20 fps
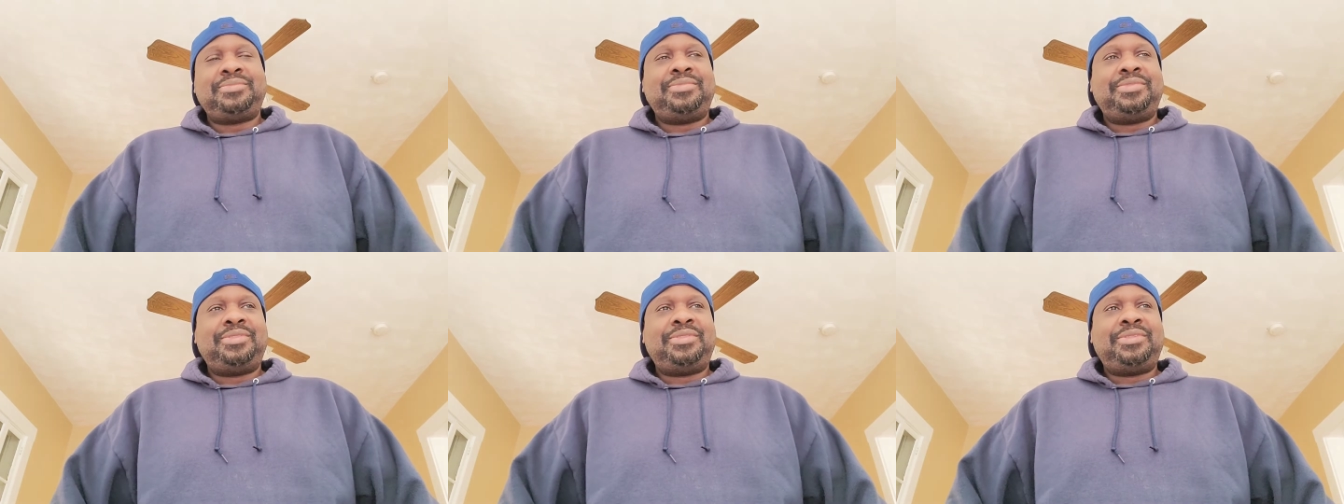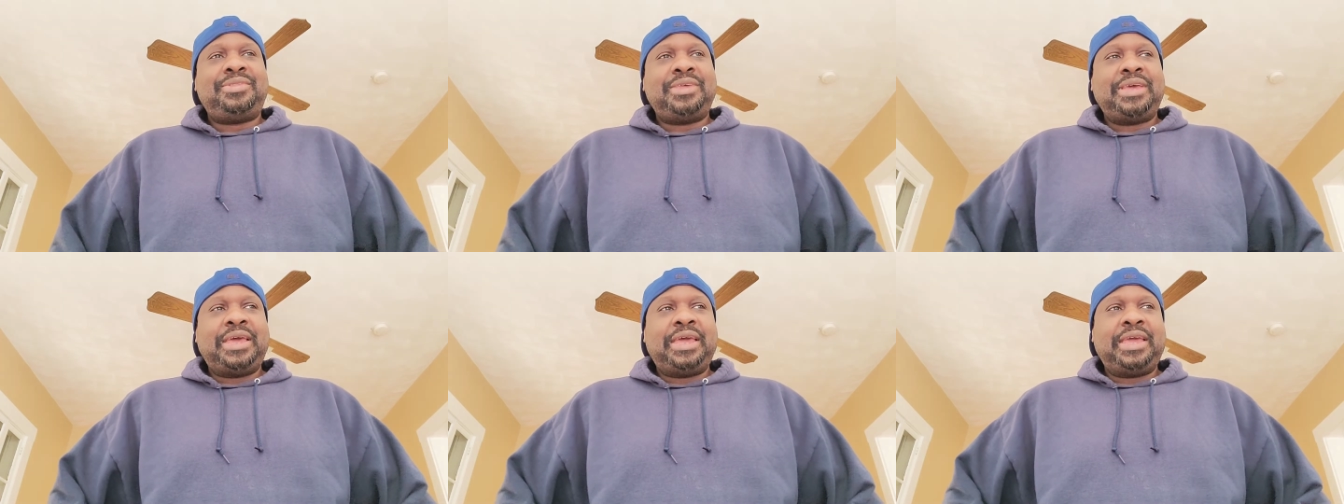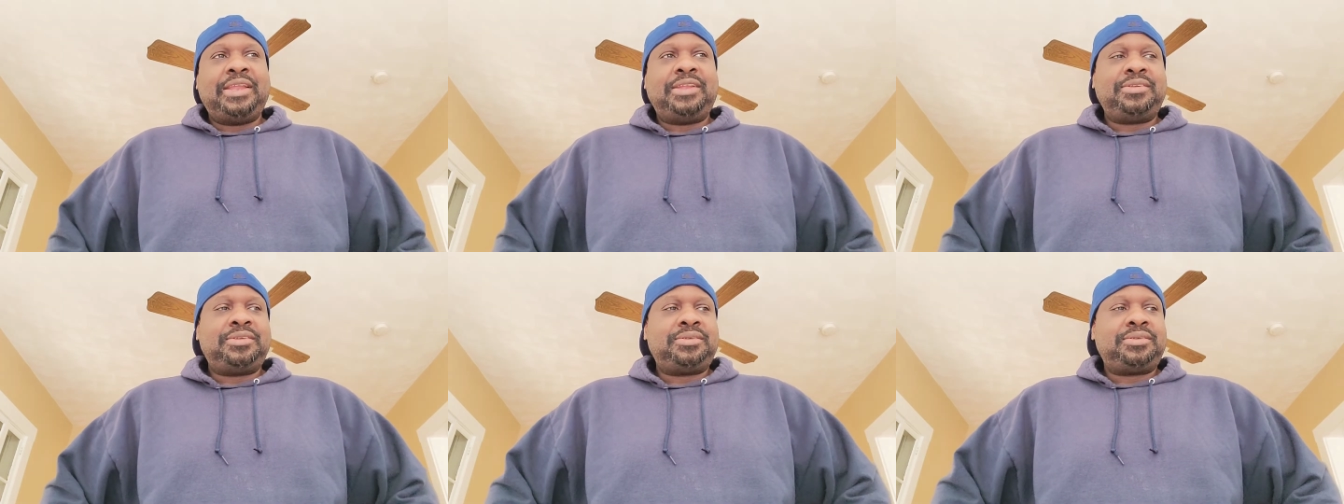
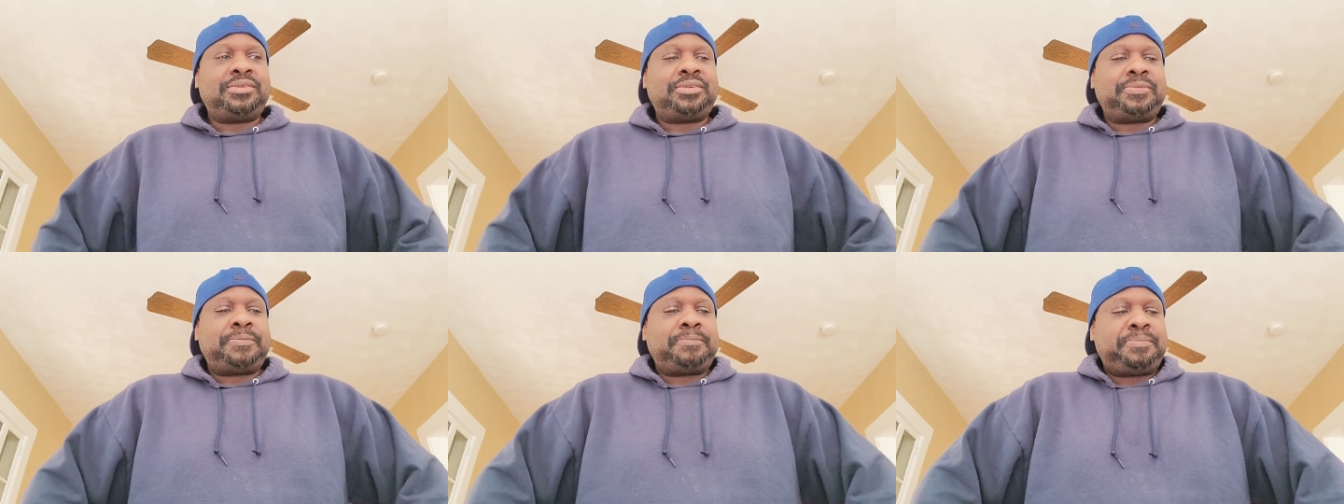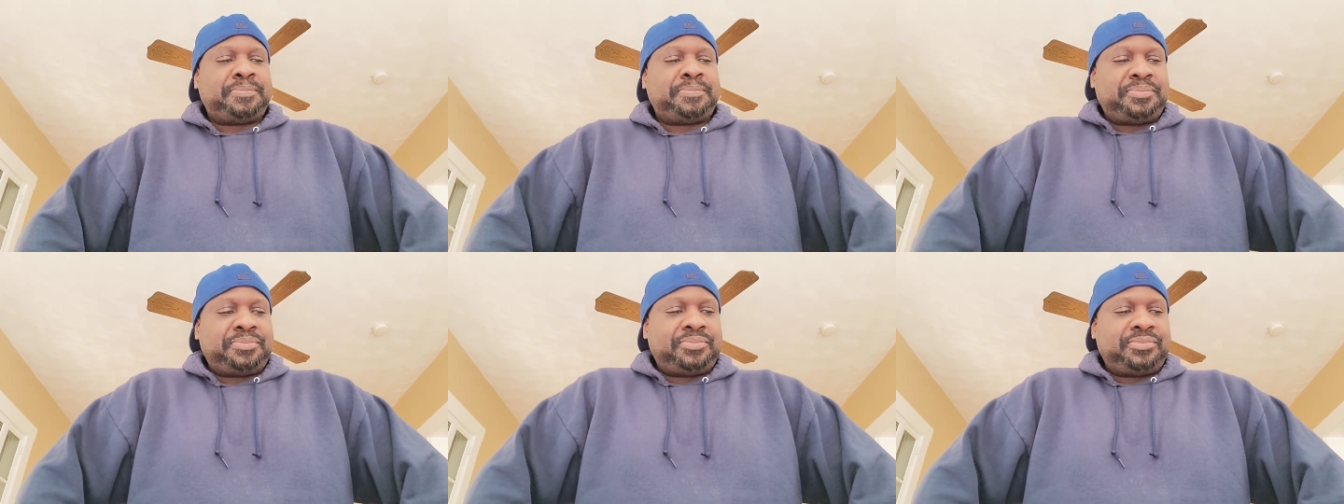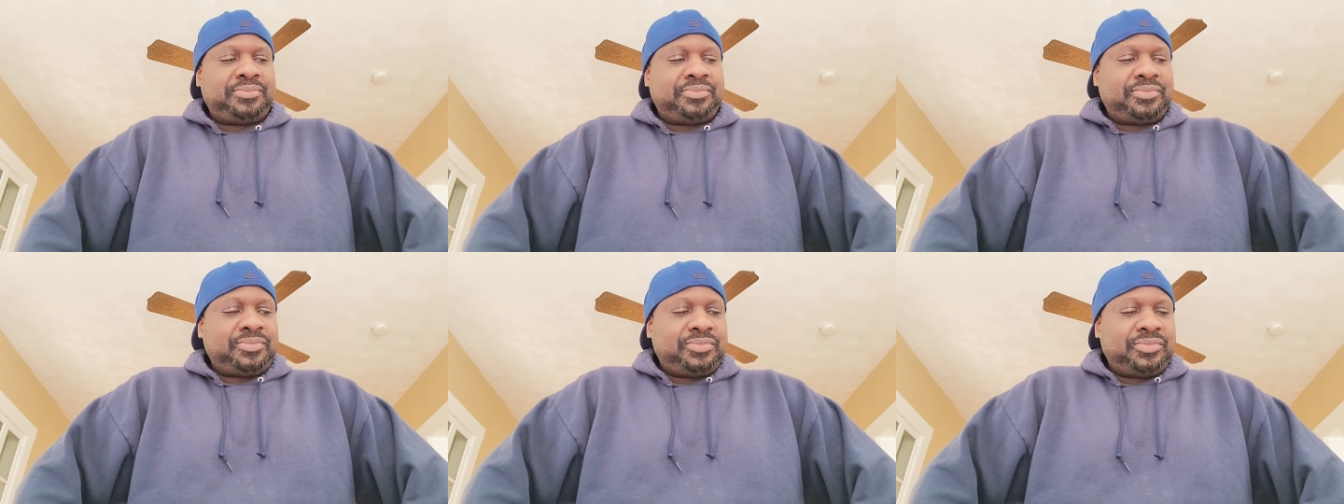that
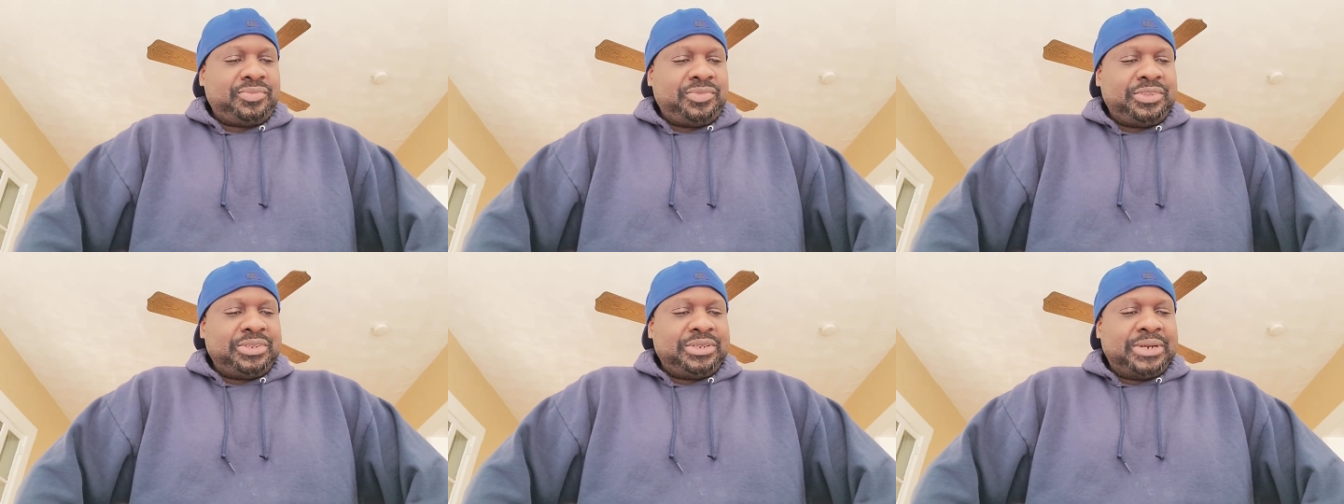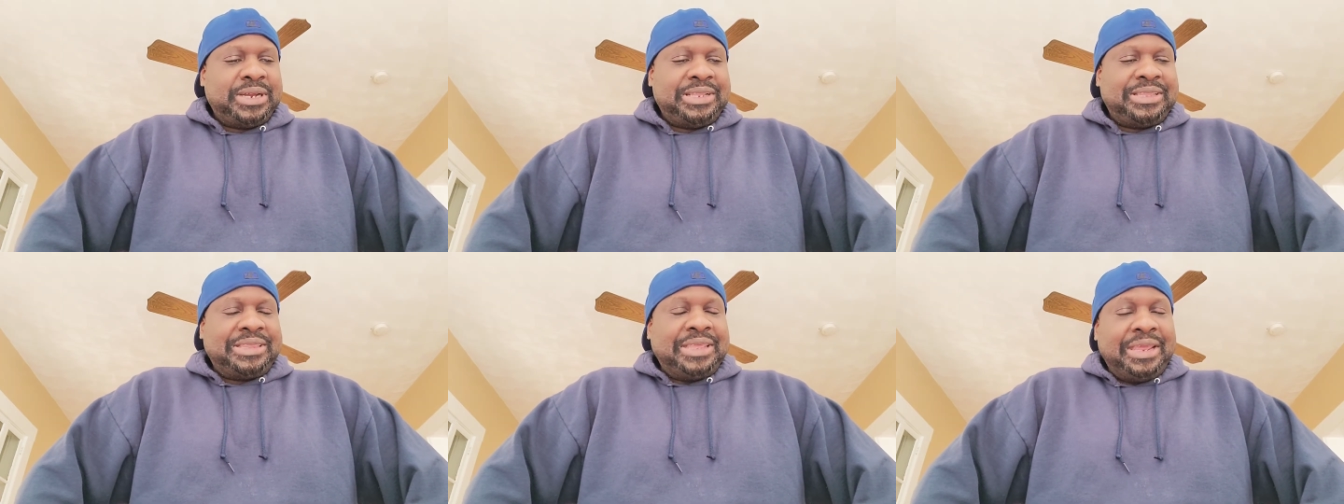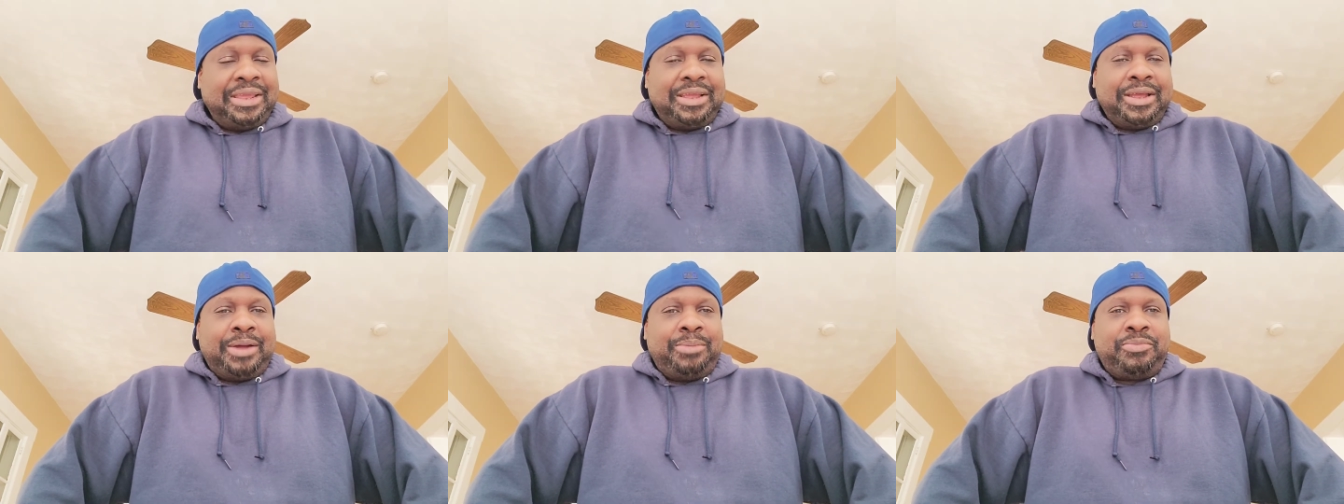I
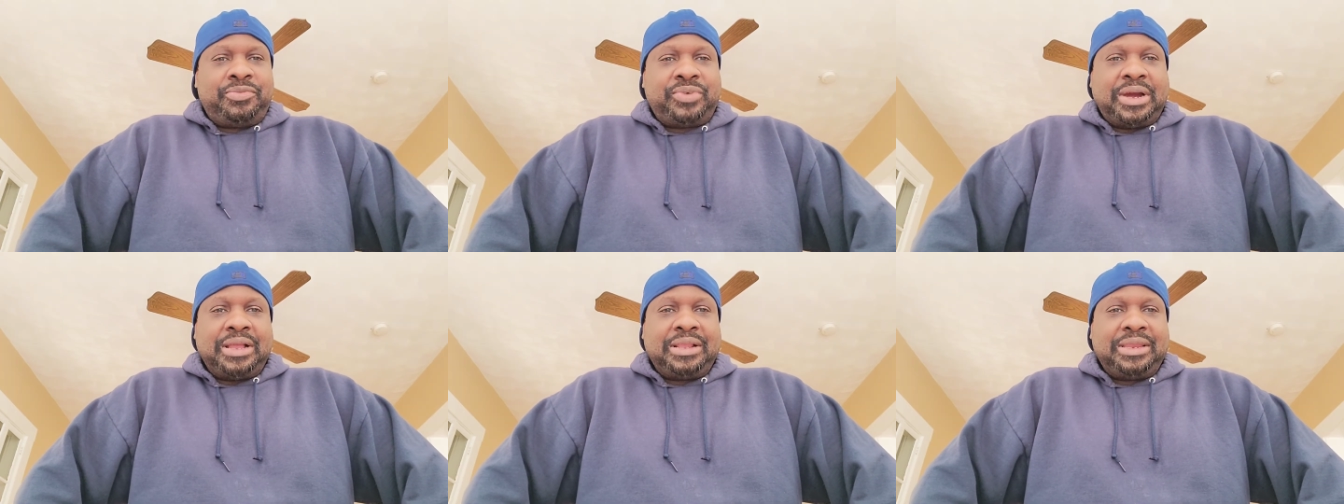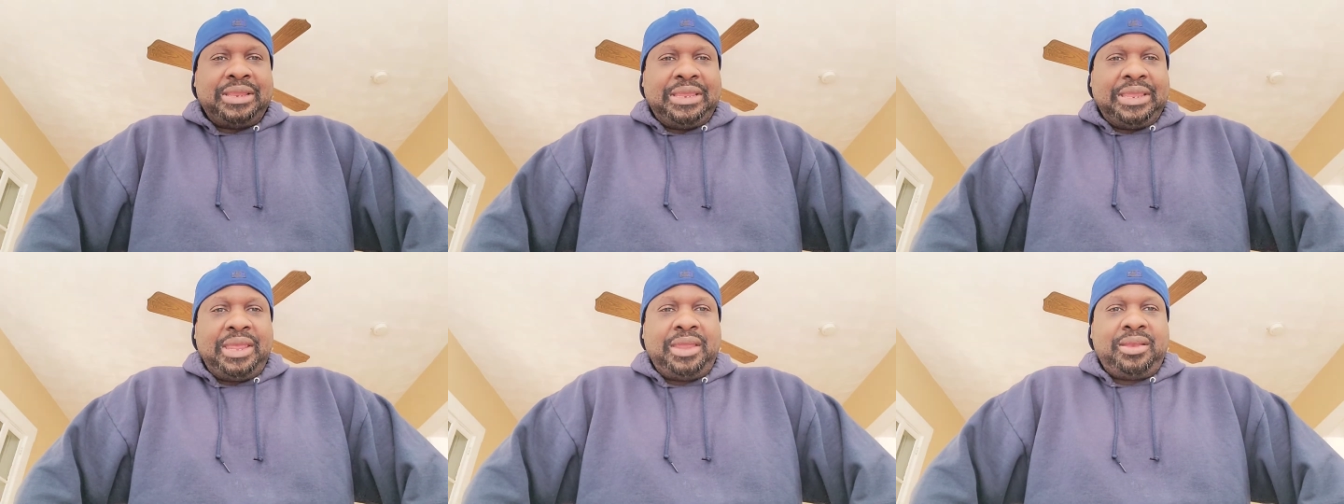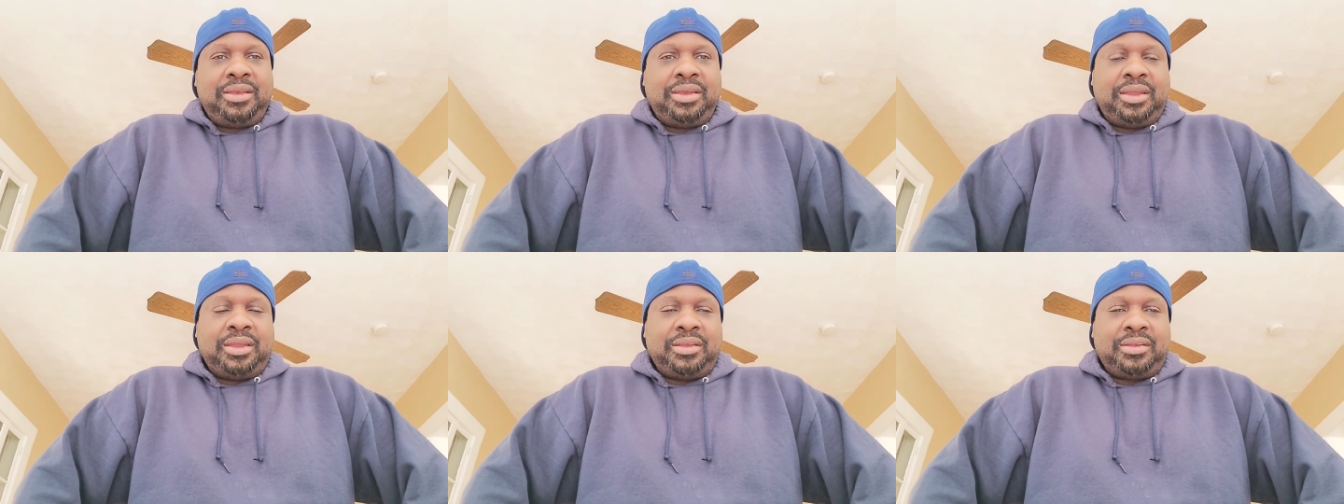think I'm finally
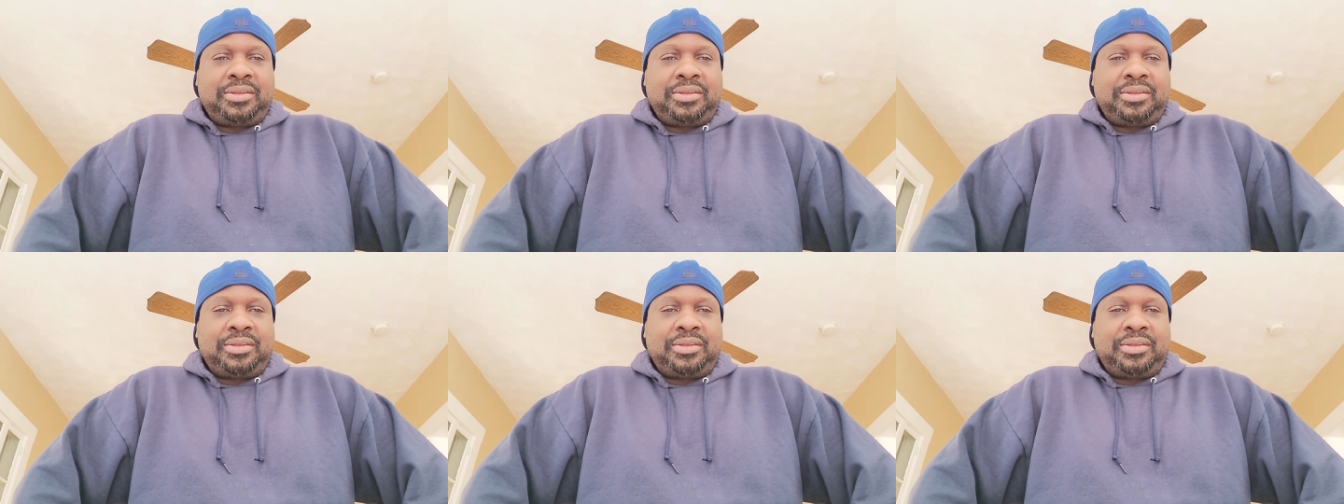getting it.